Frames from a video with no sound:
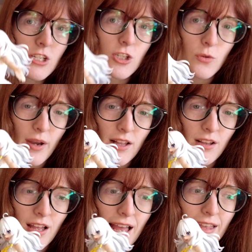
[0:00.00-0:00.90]
too
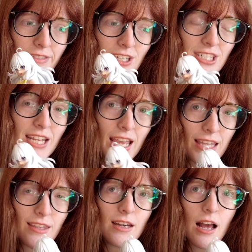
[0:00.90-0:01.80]
well. And the
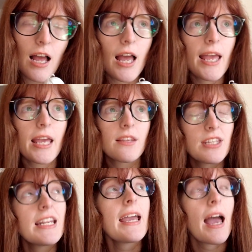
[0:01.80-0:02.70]
day
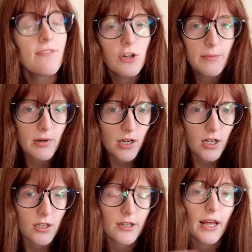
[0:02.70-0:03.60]
after I bought
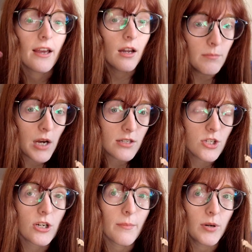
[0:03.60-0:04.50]
her and I unboxed
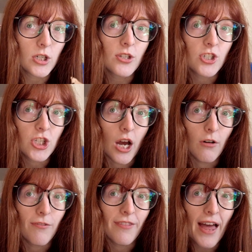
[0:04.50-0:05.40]
her and I put her on the
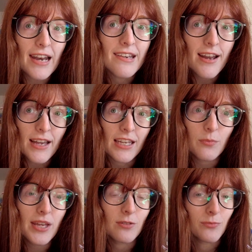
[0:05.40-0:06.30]
shelf, that night
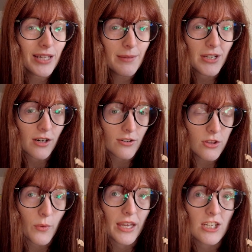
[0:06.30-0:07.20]
we had a really big
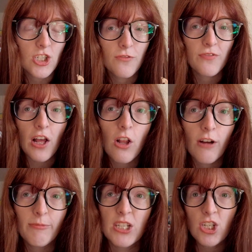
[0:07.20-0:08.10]
earthquake and she fell
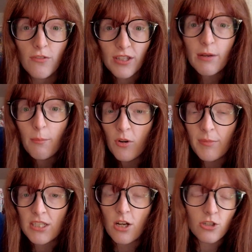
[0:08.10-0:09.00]
off my shelf, like one of
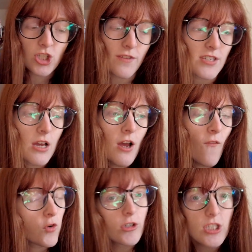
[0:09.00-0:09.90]
my tall shelves.
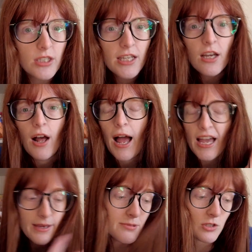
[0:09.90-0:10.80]
Fortunately,
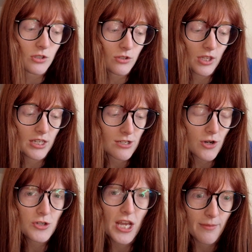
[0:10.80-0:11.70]
absolutely
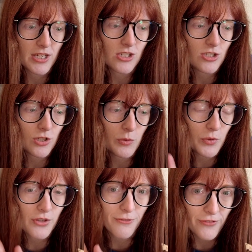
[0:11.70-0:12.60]
no damage to
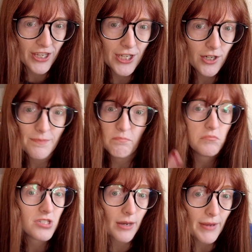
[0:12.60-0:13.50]
the figure
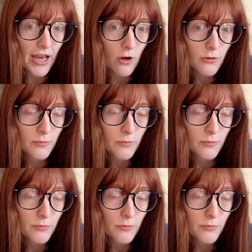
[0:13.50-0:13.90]
somehow,